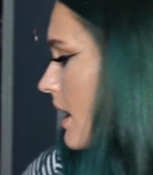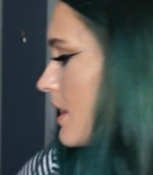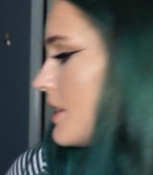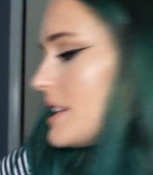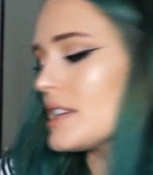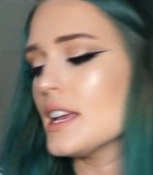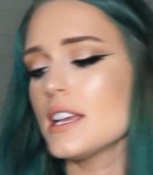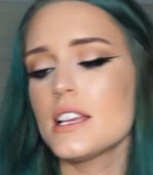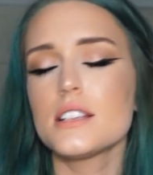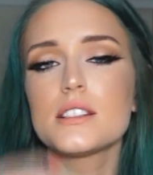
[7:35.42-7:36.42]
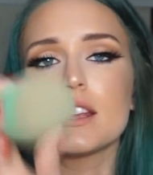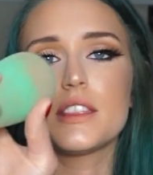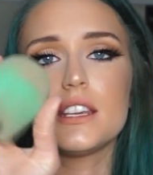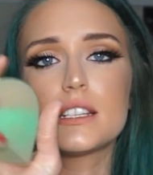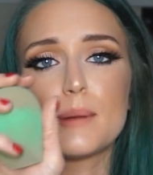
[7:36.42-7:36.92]
This is
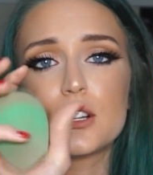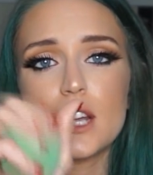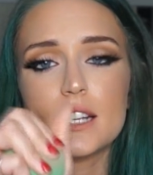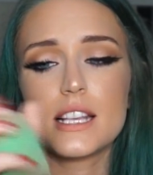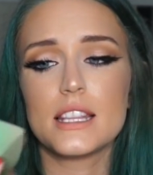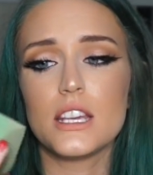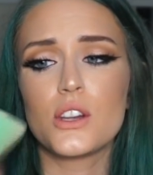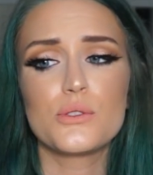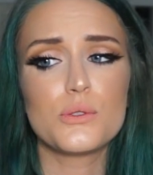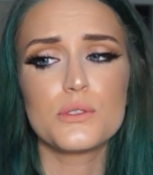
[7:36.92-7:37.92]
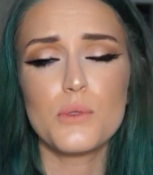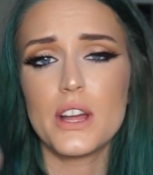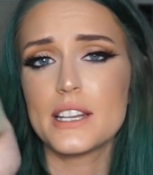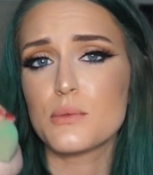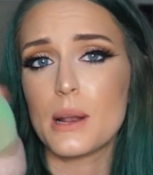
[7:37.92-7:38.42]
the sponge, like I said, the Eco Tools
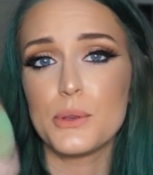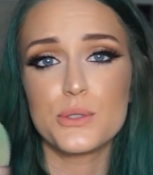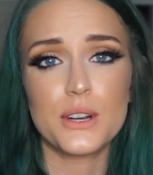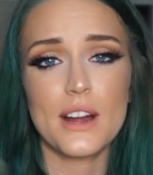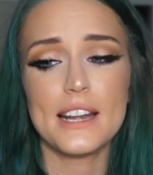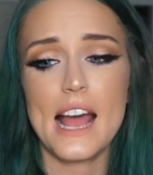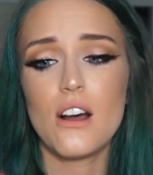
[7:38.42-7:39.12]
one is what I'm using right now.